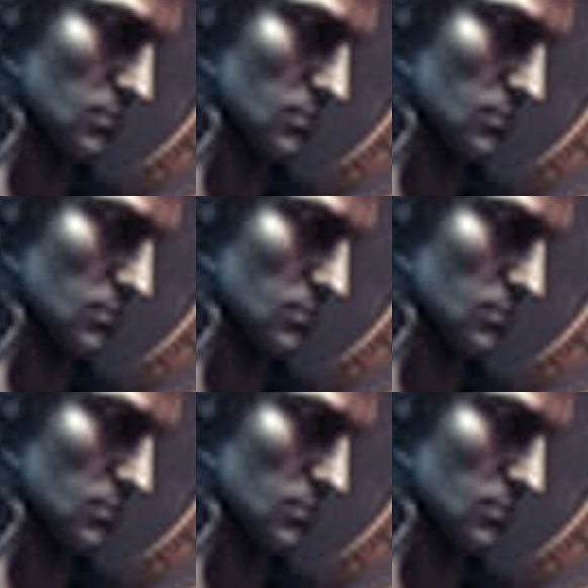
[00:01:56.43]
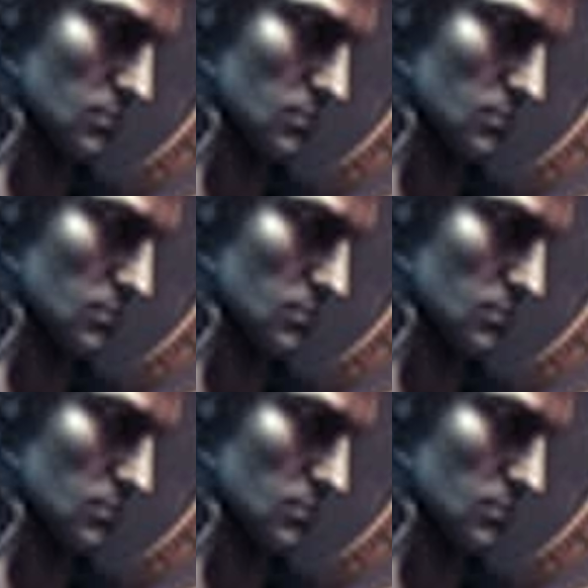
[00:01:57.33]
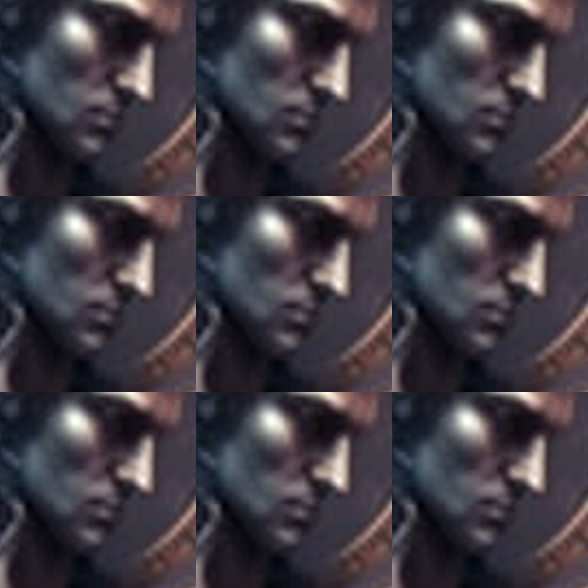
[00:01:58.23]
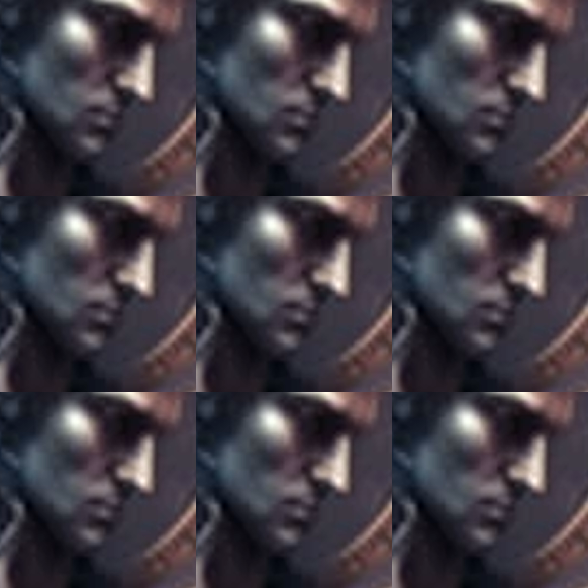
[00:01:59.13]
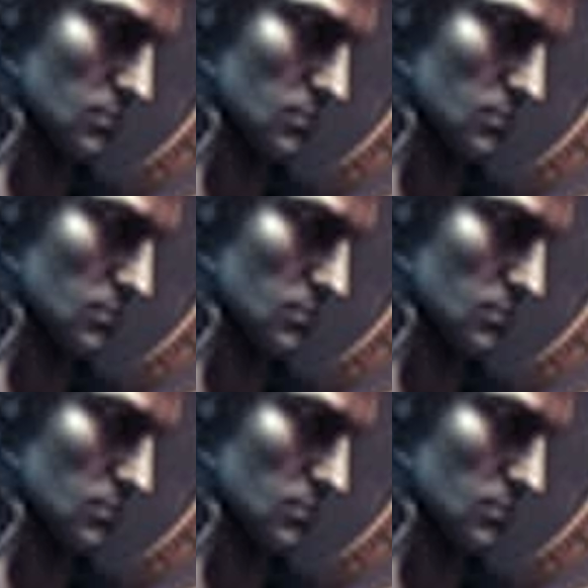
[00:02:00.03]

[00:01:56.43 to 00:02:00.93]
(no lip movement)